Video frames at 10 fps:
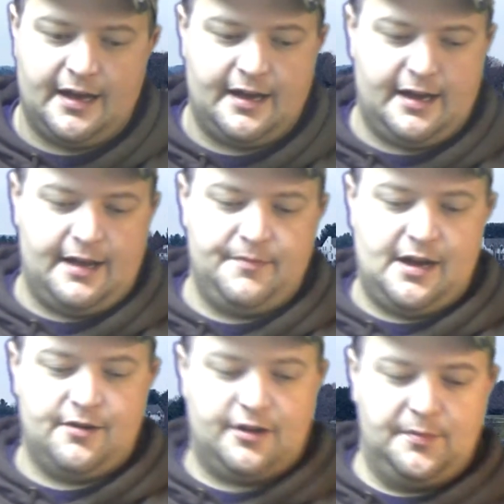I'm
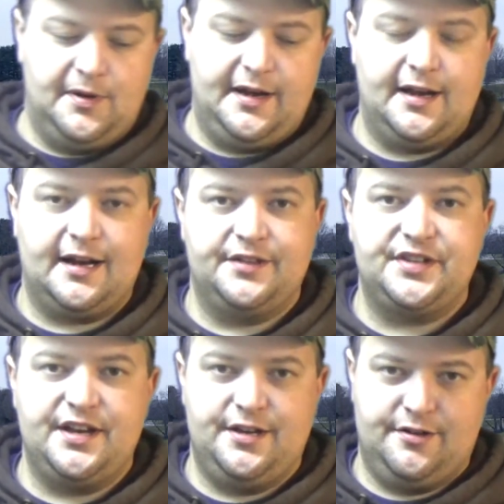not going to complain. I got
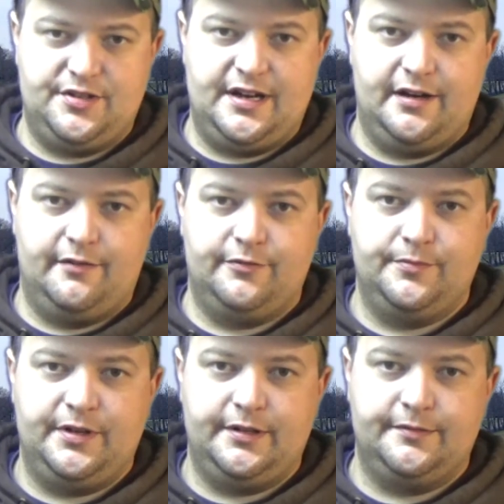10 years out of
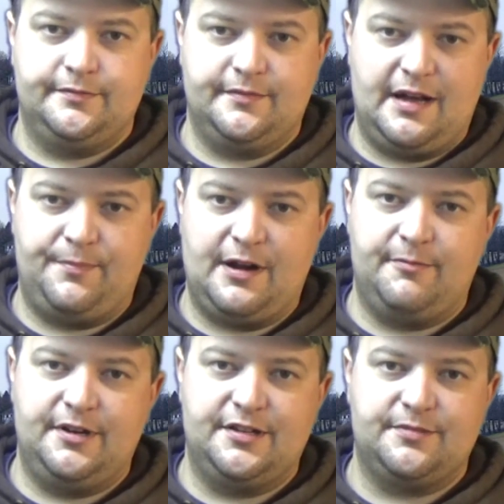them, and I
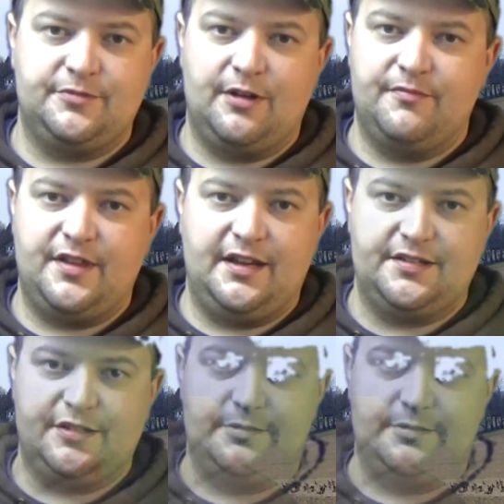probably did some dumb things in